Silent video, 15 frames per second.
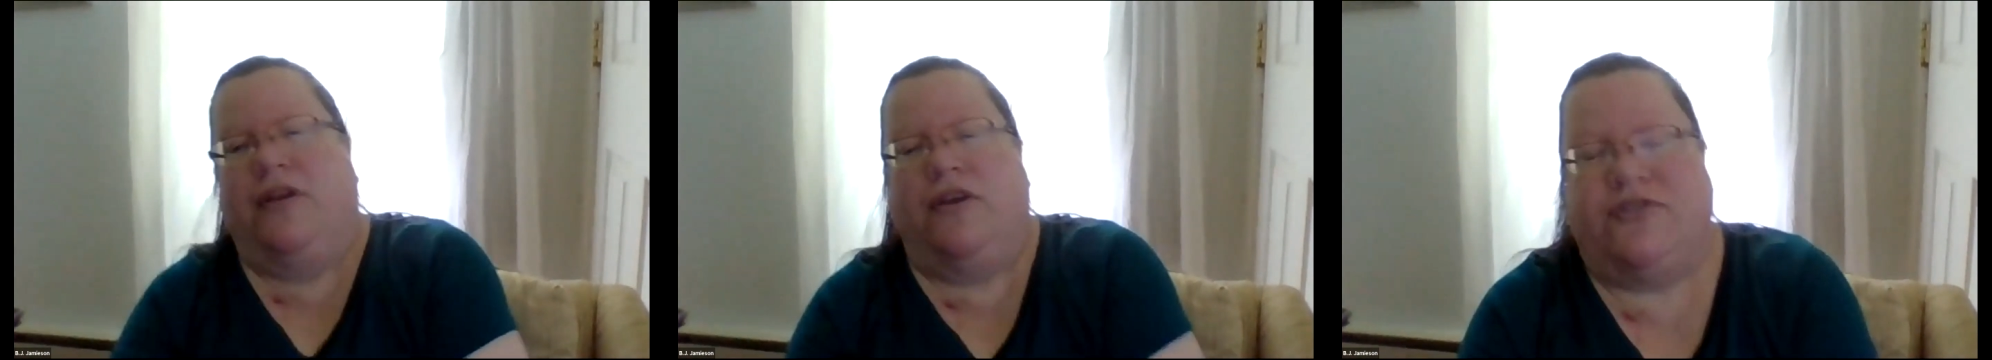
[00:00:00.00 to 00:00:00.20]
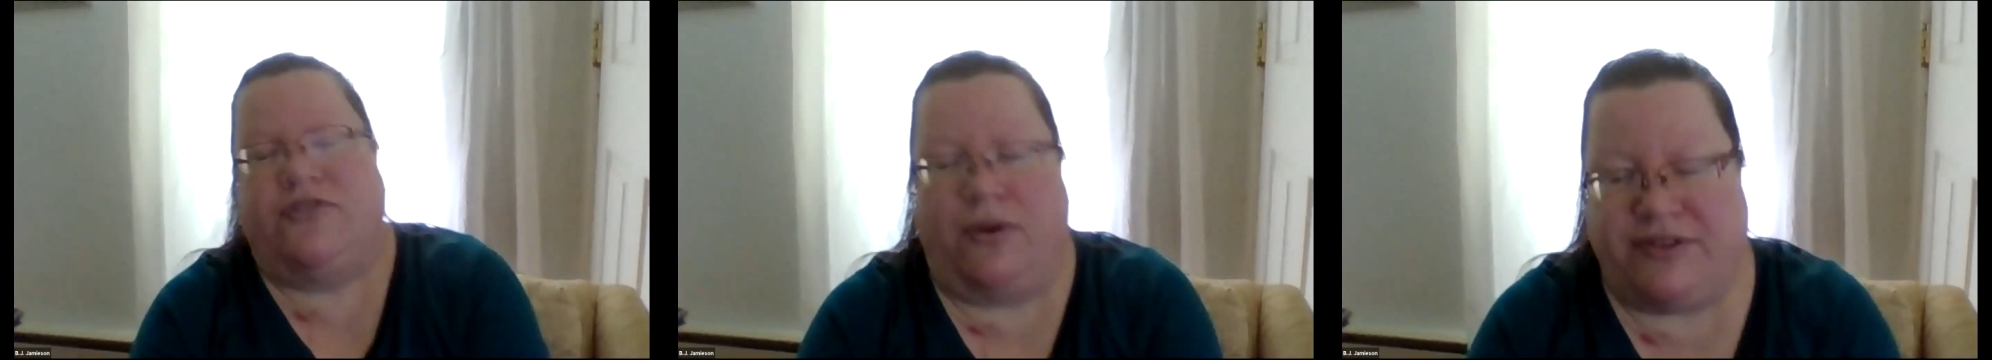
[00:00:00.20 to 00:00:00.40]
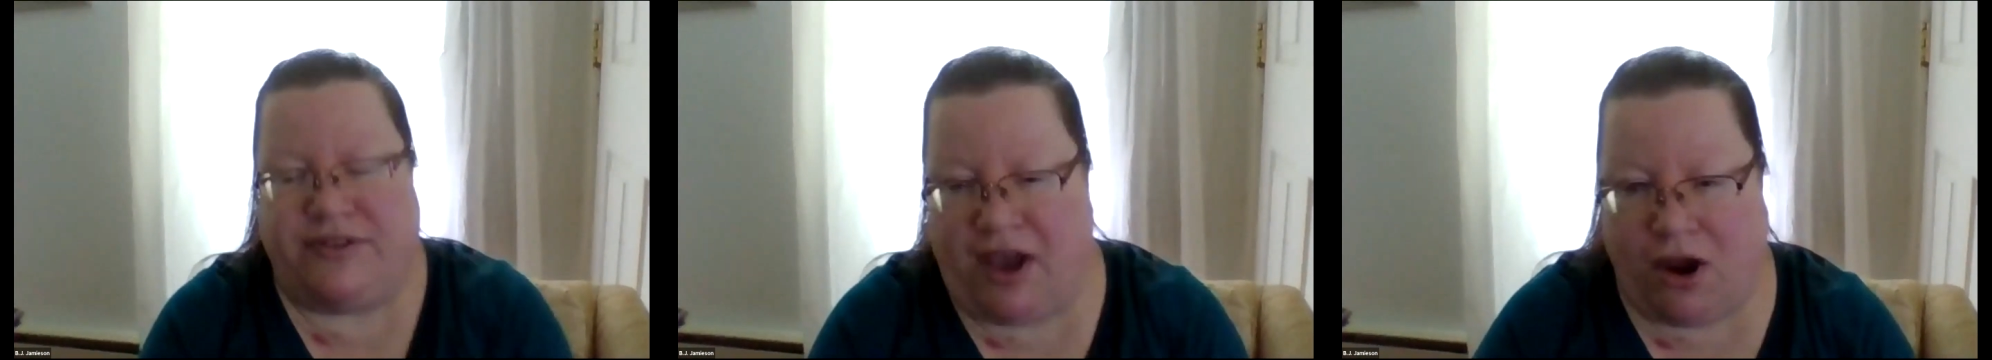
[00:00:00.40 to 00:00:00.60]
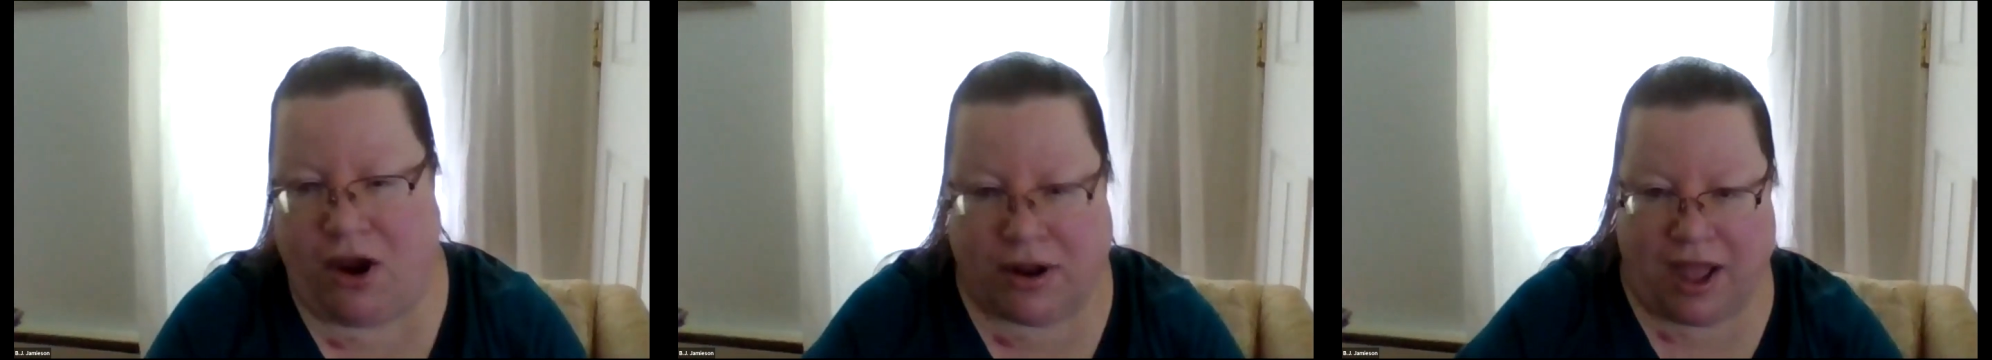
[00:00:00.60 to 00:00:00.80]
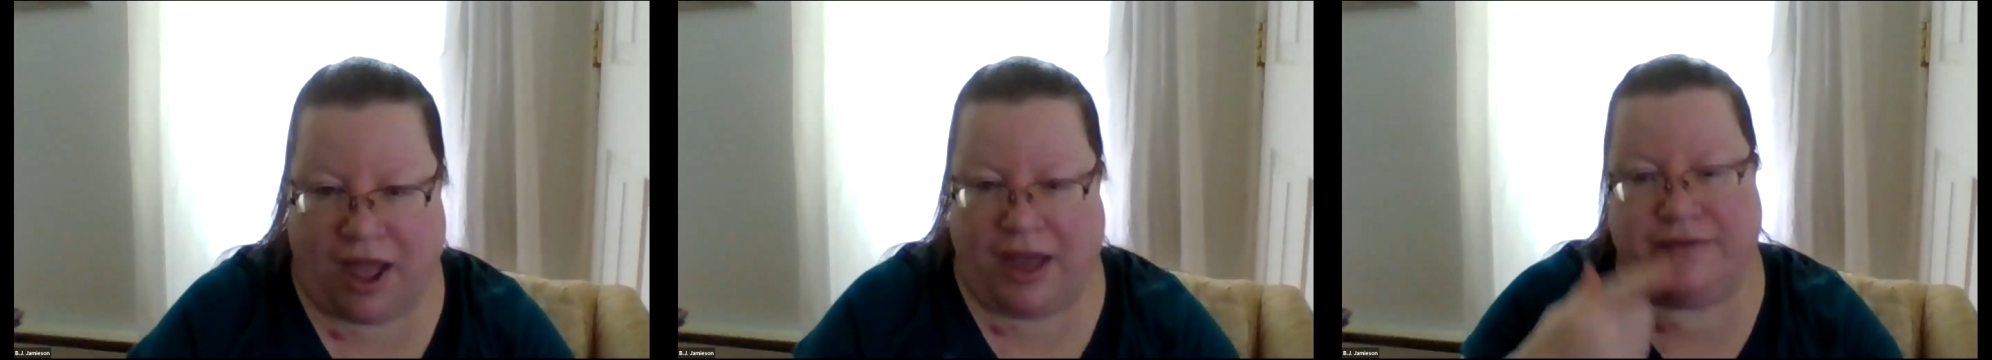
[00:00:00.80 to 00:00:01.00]
So it's
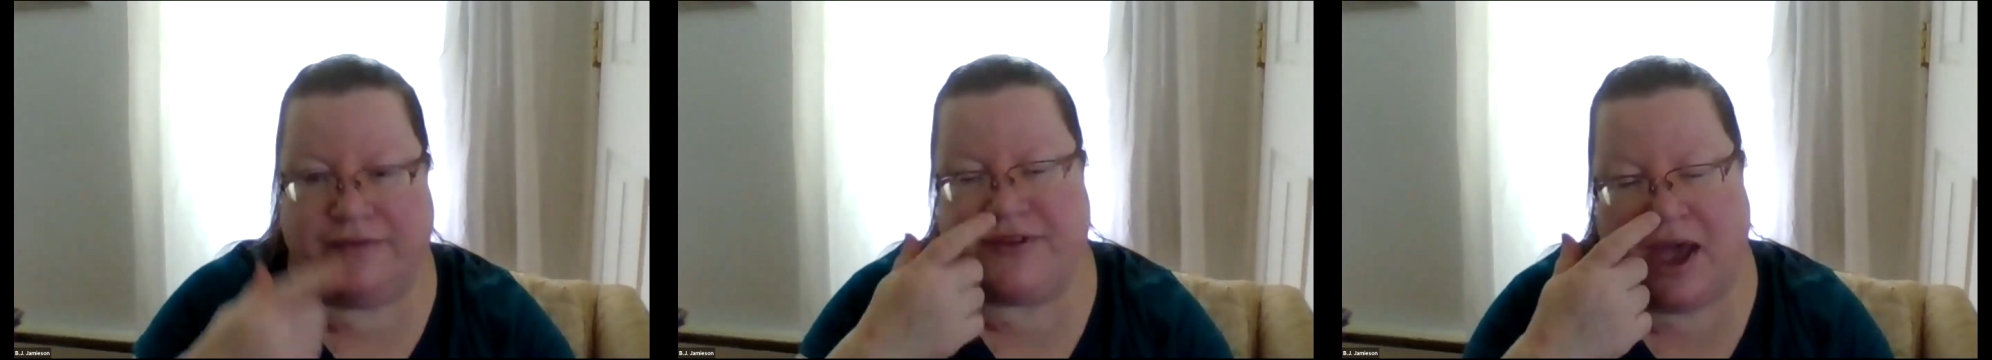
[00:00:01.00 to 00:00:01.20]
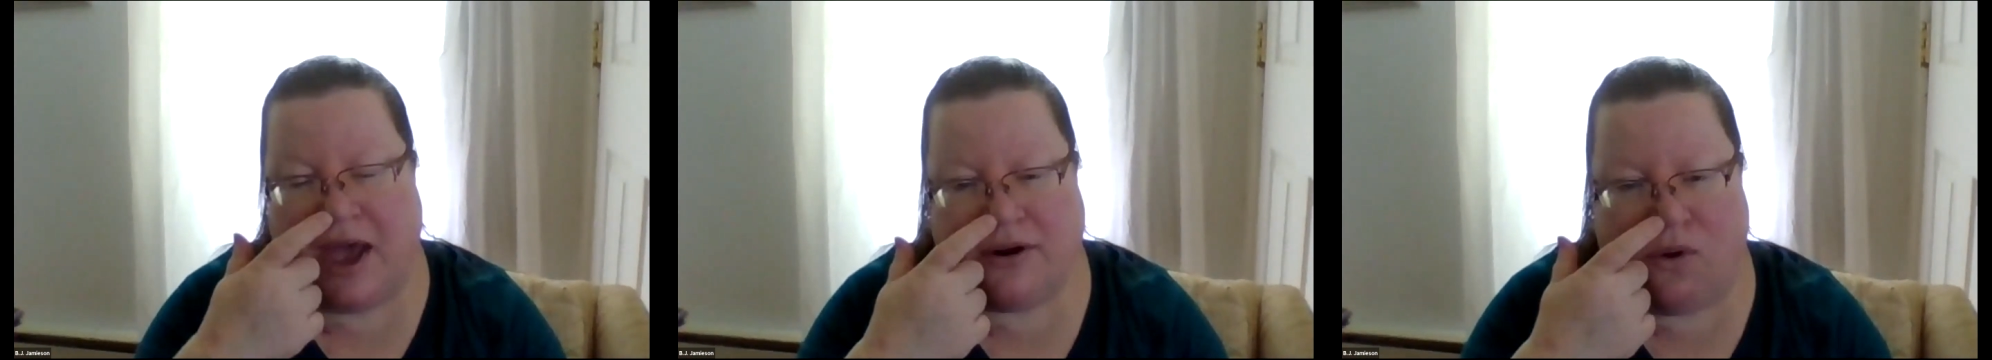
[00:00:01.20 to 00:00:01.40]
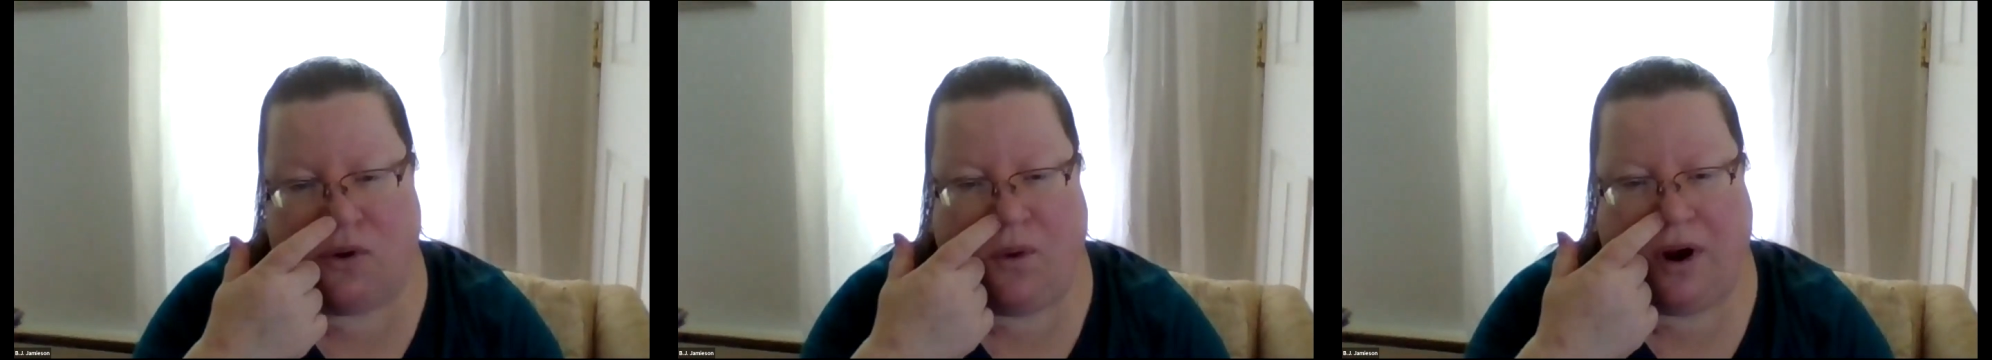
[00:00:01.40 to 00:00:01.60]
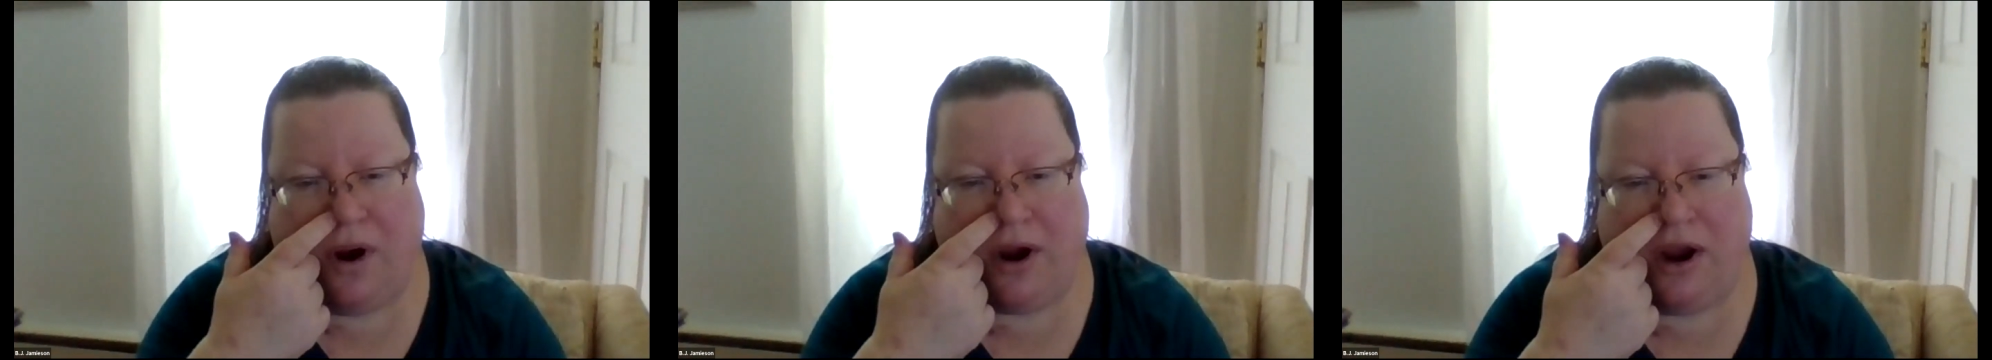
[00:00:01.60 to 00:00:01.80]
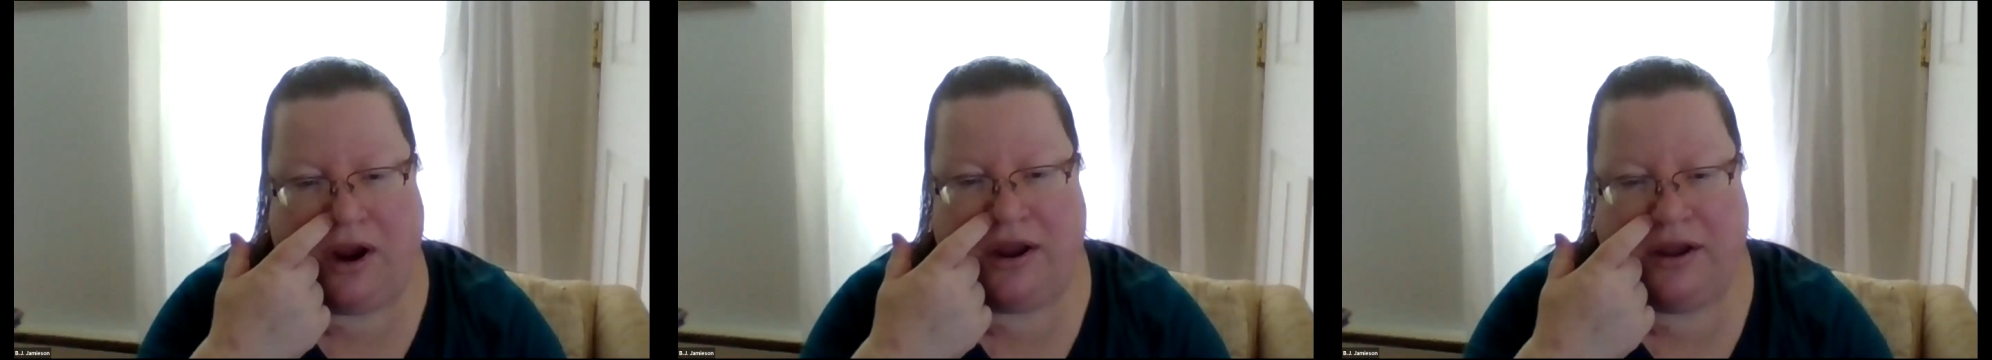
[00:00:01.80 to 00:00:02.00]

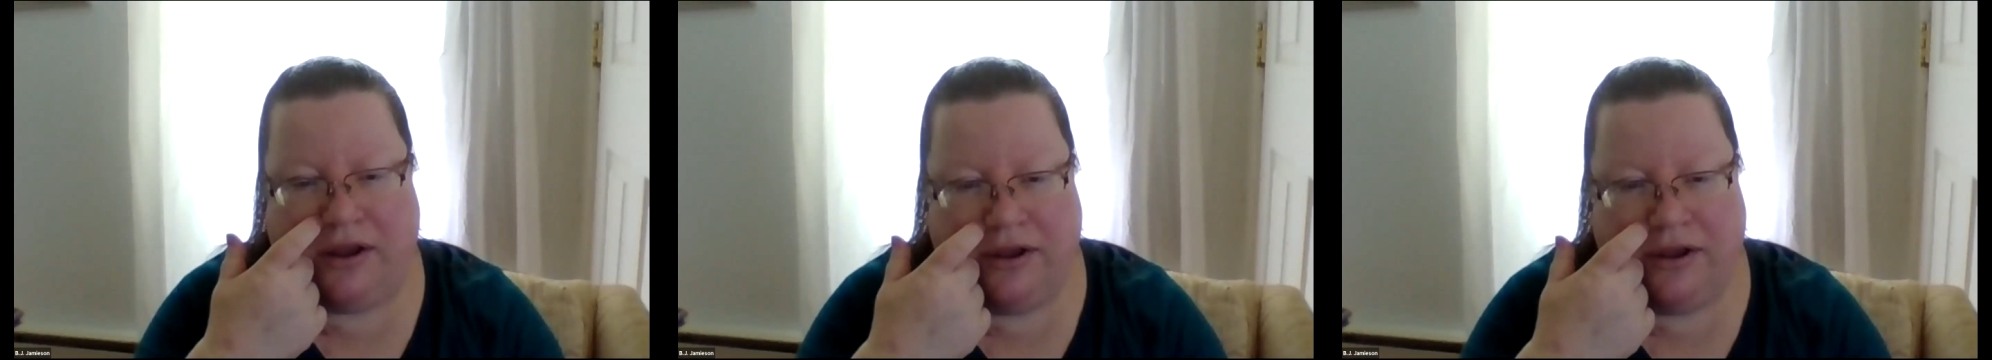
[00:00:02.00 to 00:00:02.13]
archive.org,